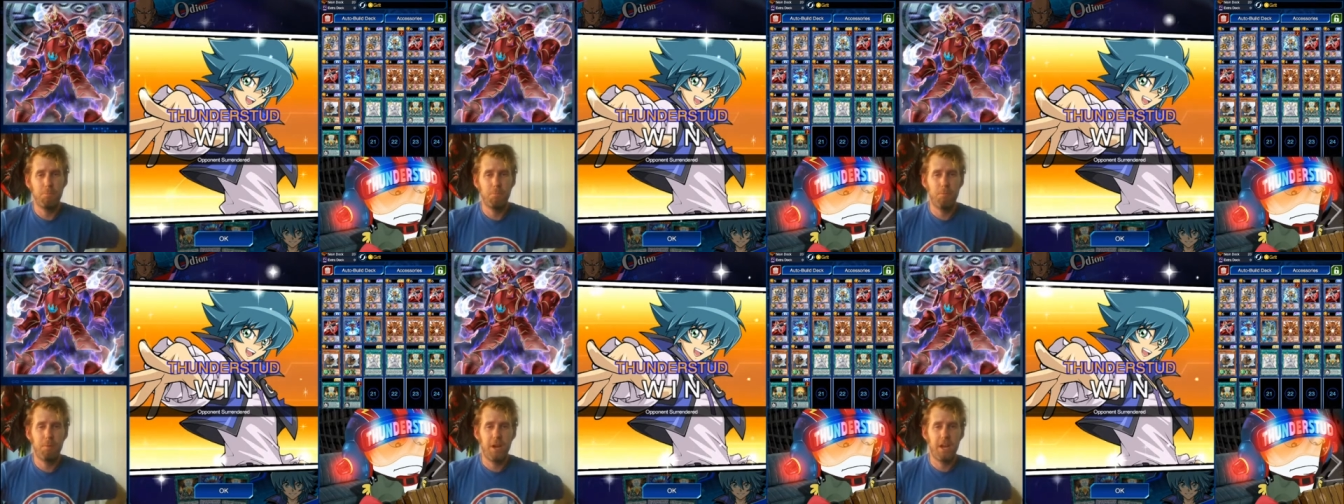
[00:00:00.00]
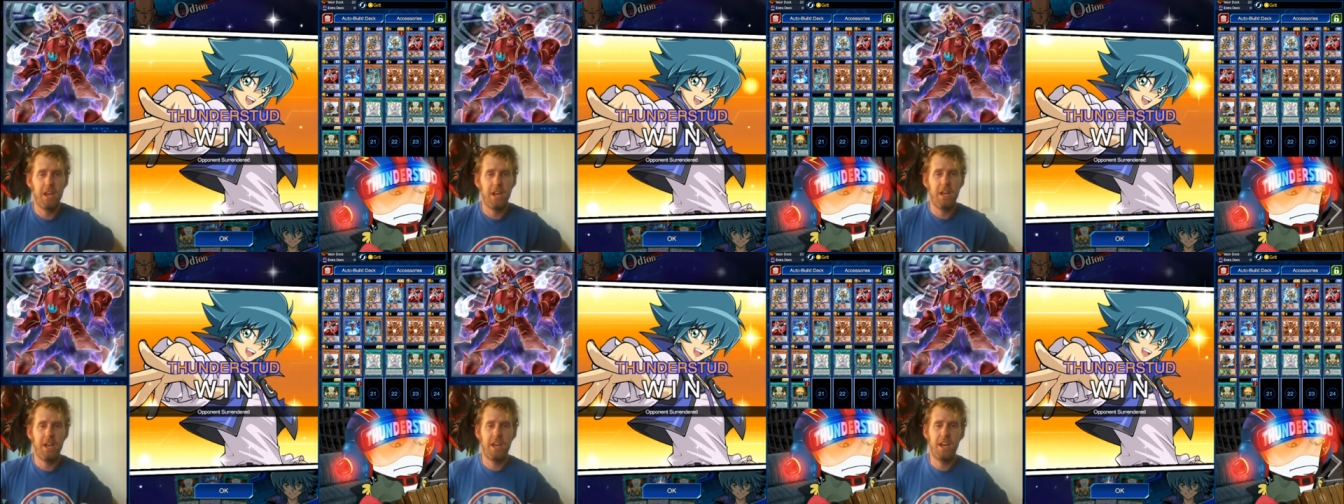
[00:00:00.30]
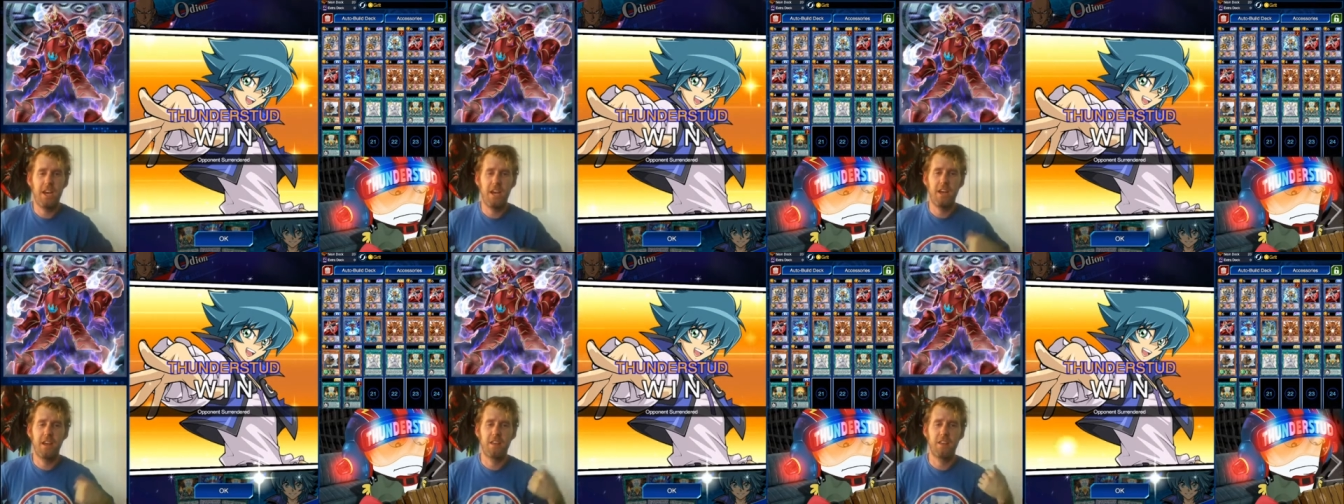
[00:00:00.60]
But
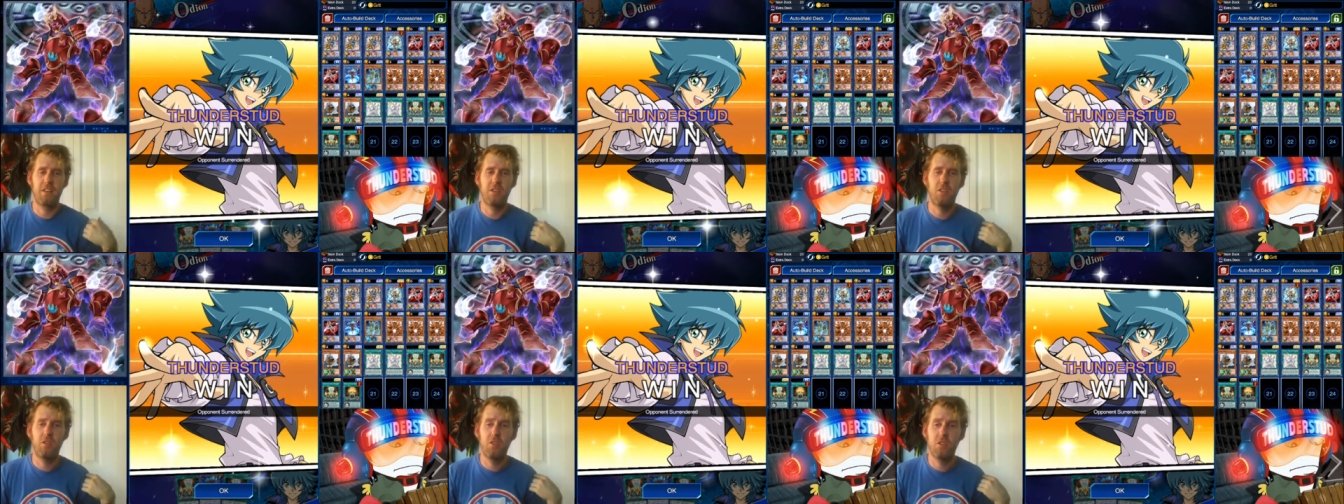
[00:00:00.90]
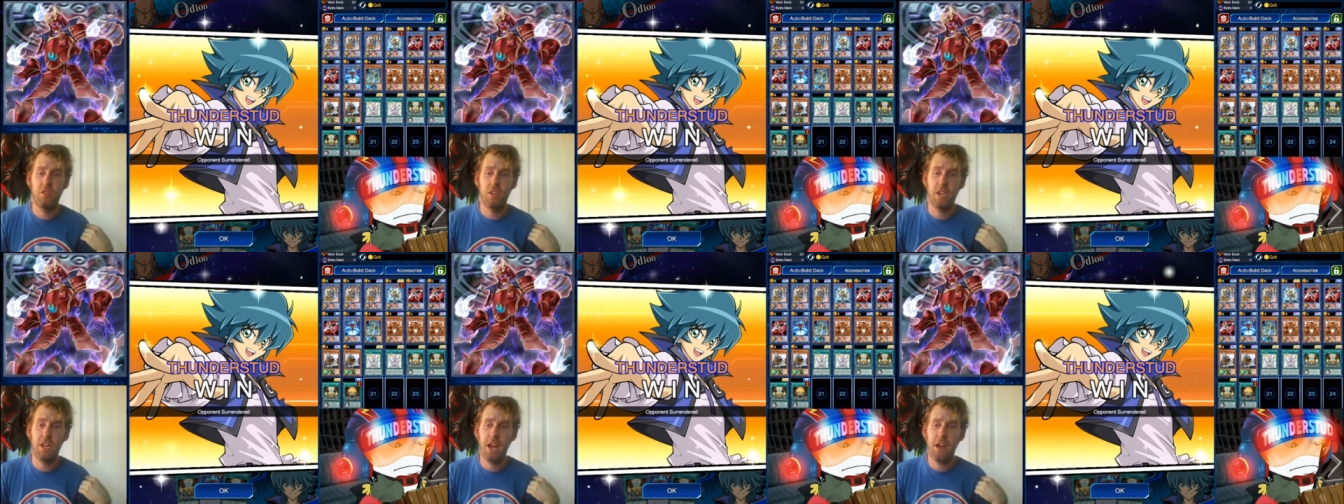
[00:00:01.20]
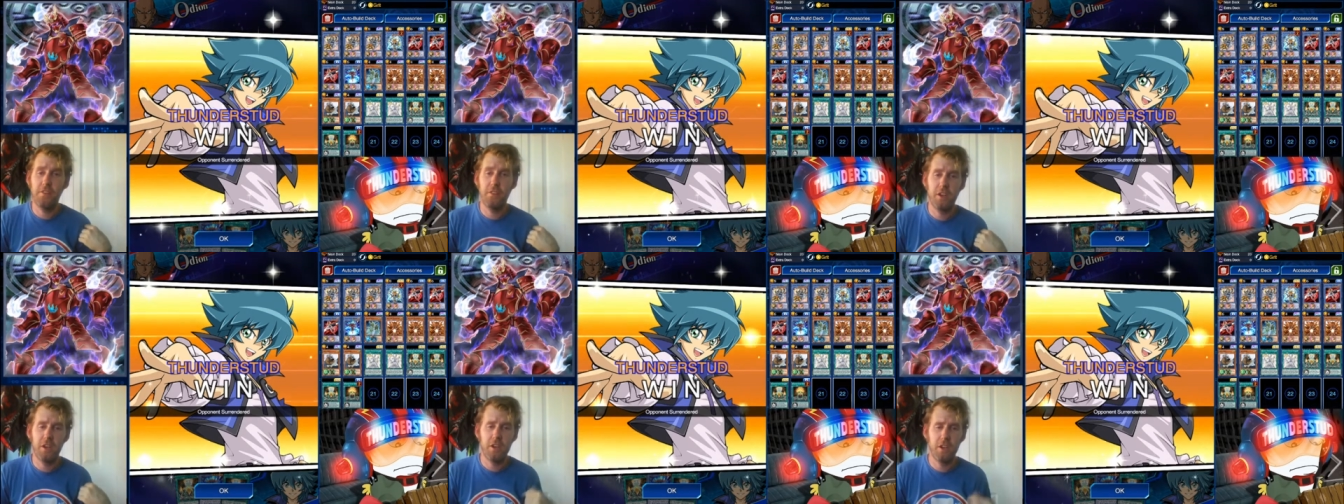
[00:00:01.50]
uh, you'll see it
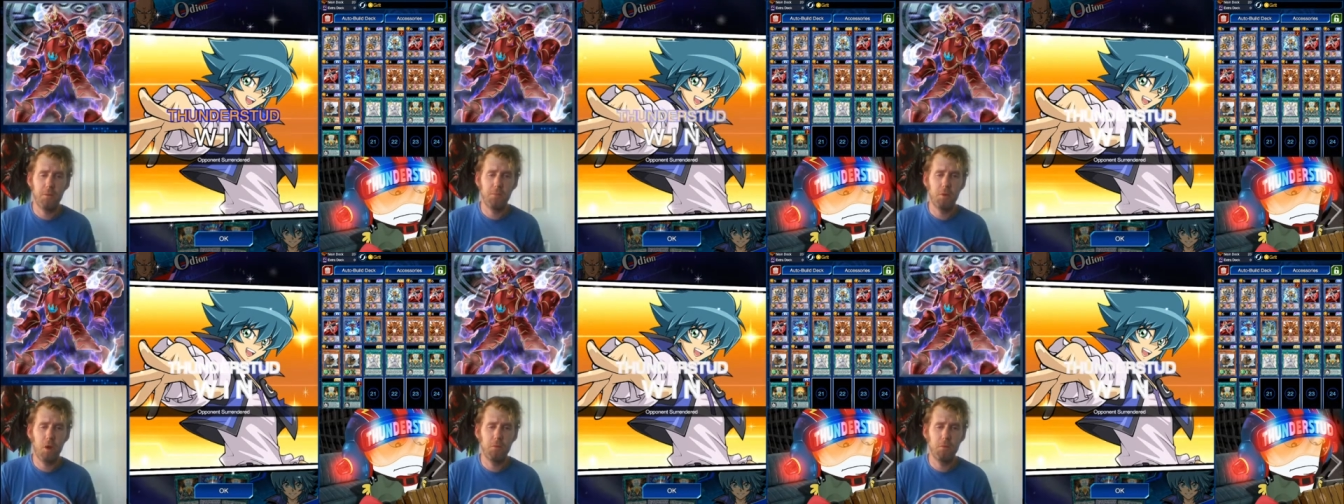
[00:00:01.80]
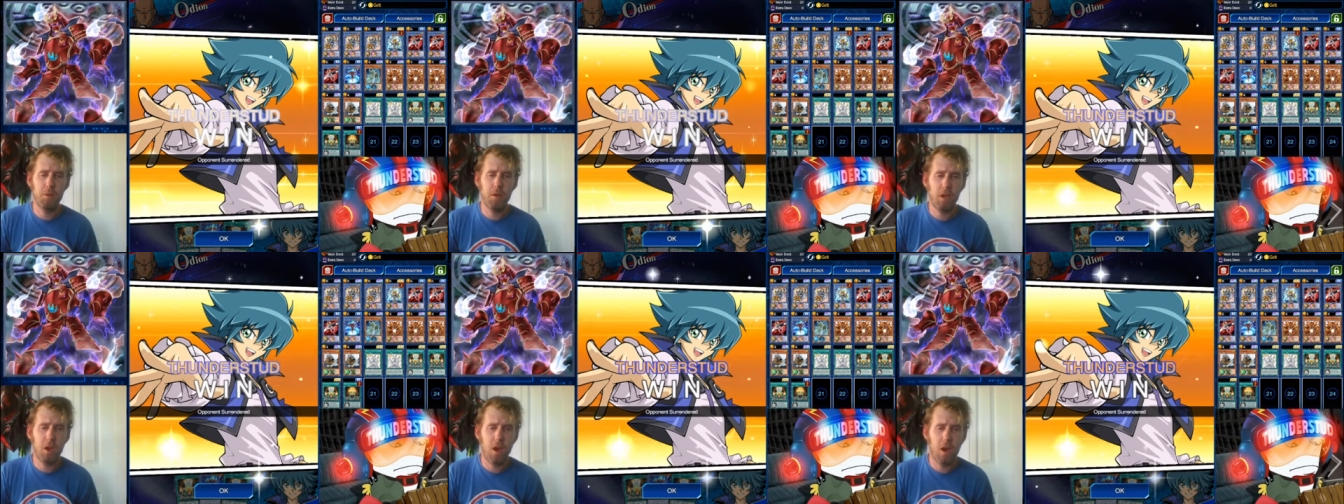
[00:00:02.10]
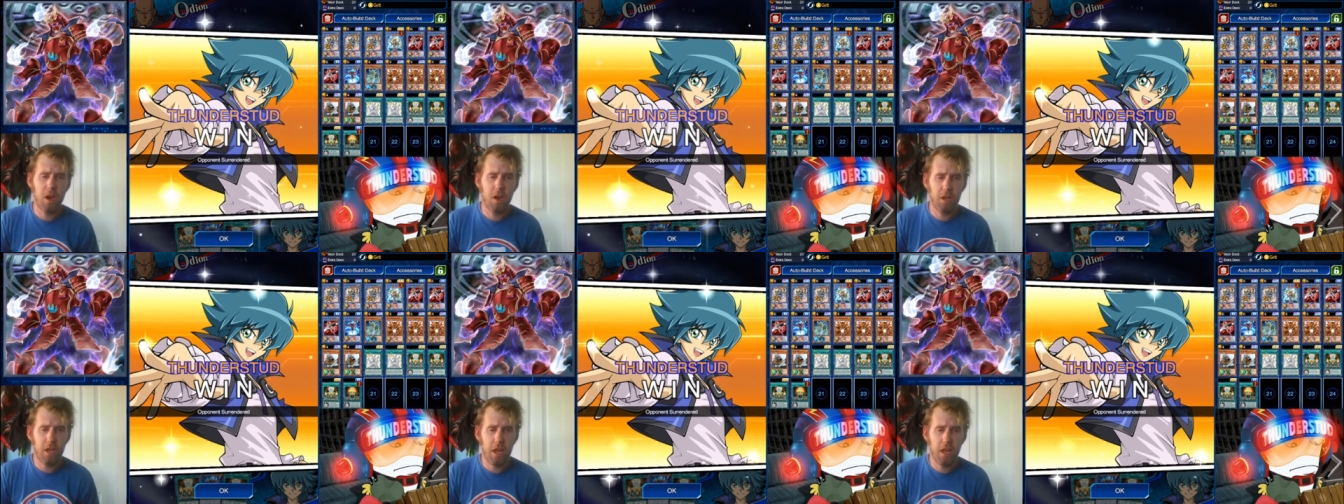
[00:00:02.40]
out there. It can probably
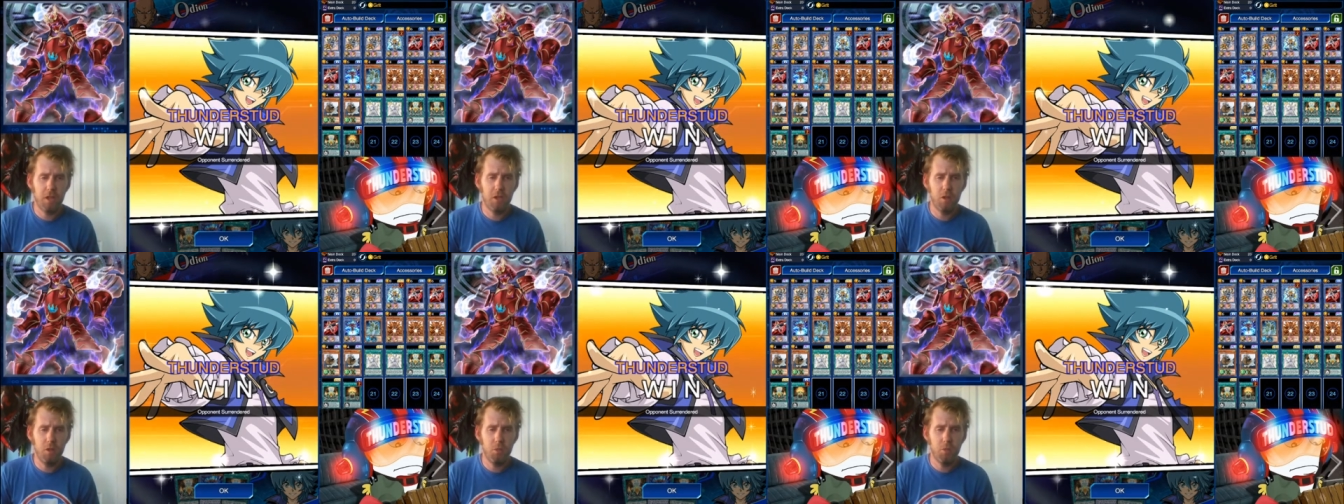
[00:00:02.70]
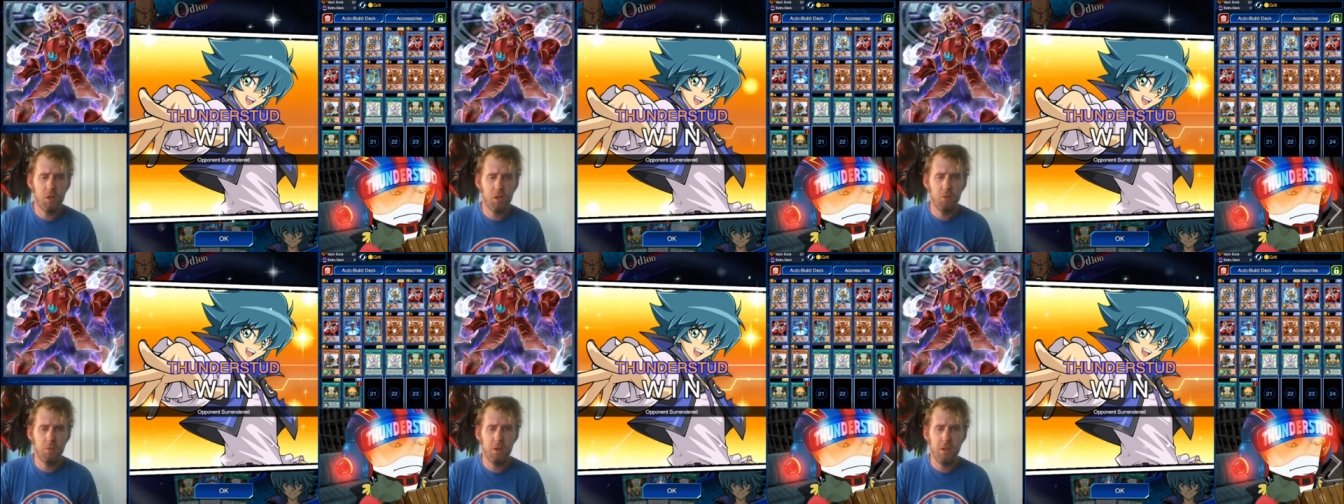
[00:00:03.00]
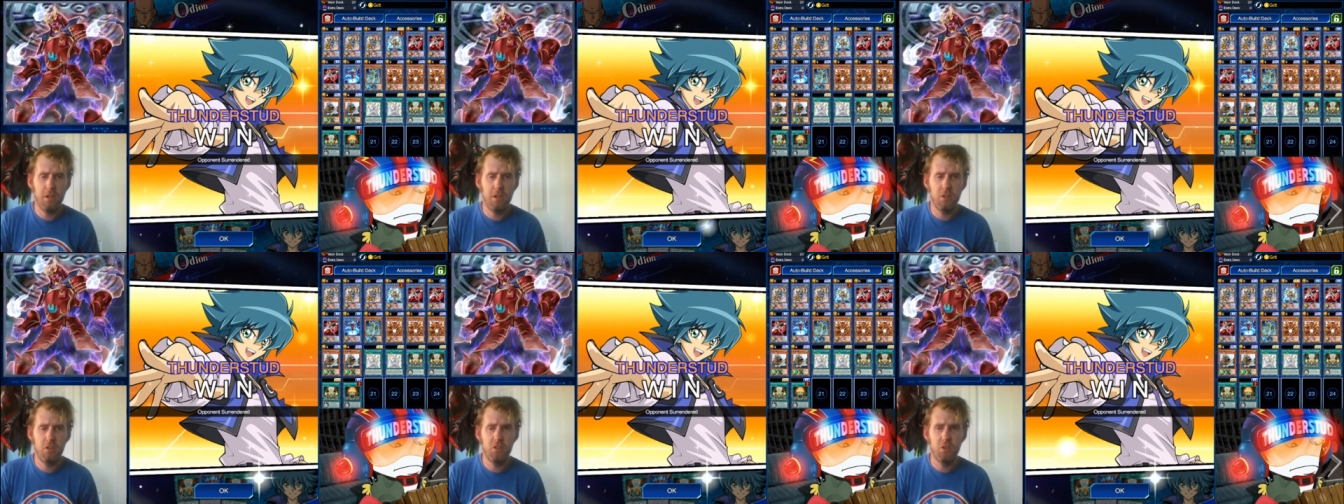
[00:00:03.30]
cog, and you will
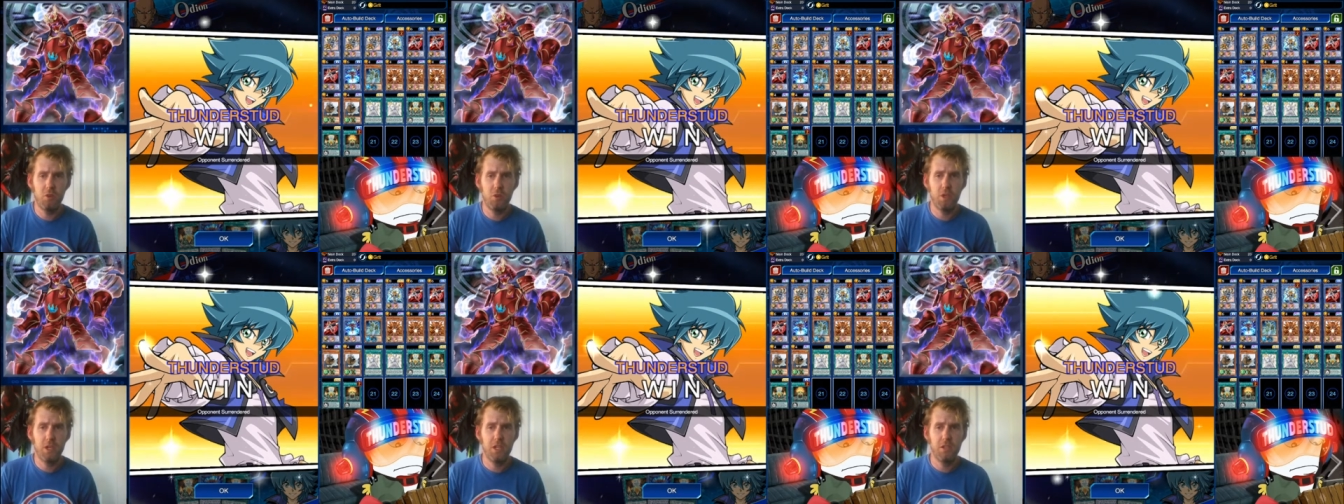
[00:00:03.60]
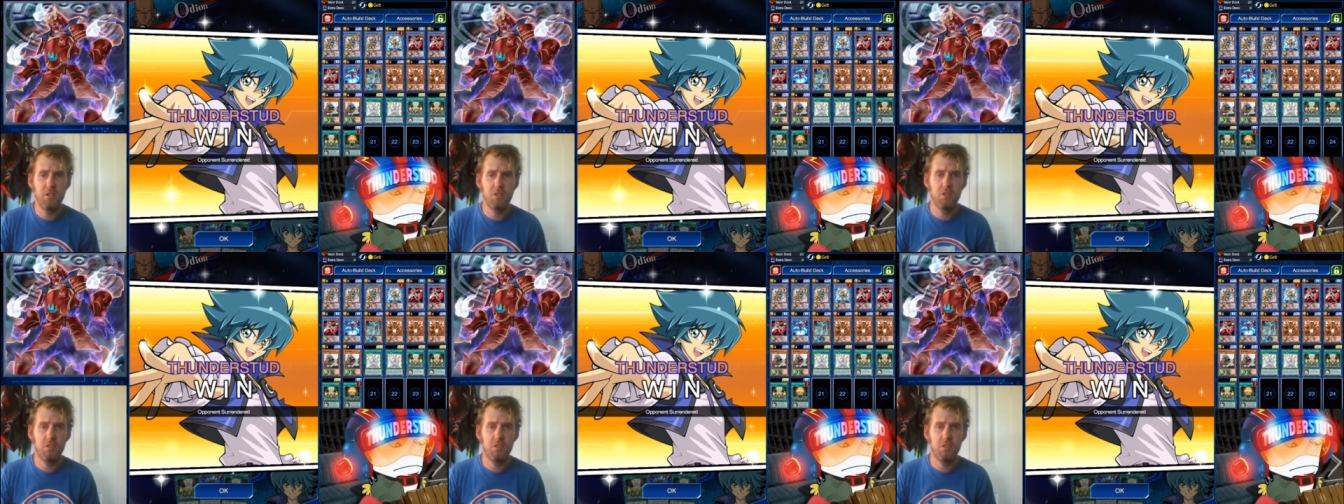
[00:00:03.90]
run into it.